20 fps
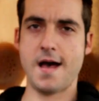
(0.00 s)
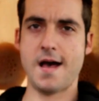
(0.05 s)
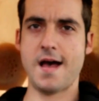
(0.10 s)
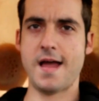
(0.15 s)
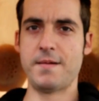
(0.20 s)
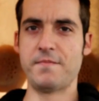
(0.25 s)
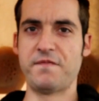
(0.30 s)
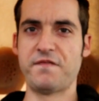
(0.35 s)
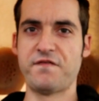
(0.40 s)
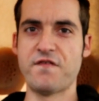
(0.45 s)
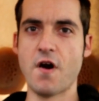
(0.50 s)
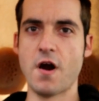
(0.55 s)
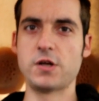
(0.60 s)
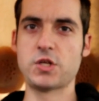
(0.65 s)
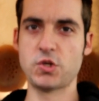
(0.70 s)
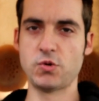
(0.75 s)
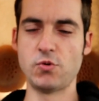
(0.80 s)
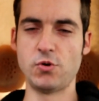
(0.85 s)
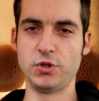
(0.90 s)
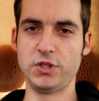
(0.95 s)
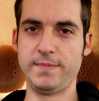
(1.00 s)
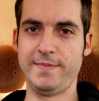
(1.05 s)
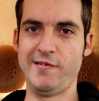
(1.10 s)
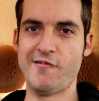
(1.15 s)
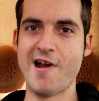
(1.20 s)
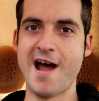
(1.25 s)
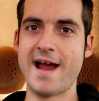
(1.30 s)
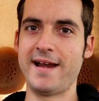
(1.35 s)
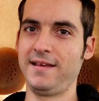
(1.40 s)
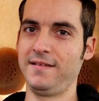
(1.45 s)
I'm far too old to be
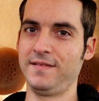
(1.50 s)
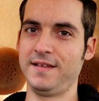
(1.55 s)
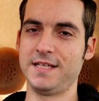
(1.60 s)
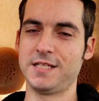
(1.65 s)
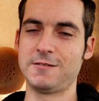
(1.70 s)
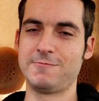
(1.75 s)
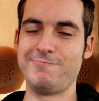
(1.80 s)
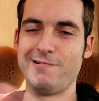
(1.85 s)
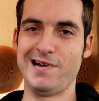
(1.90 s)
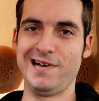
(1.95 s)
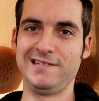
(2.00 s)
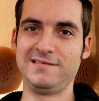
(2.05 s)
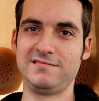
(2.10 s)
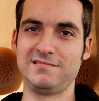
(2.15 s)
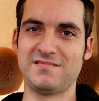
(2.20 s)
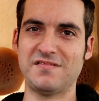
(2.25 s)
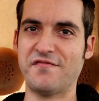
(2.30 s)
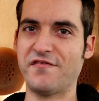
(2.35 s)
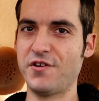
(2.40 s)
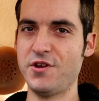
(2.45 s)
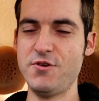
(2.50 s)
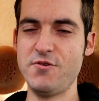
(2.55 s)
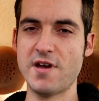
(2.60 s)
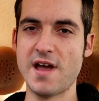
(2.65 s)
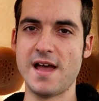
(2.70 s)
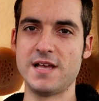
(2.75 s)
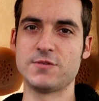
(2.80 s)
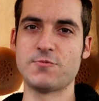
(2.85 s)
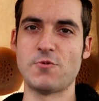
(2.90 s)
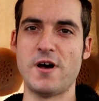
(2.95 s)
riding this, but for you guys,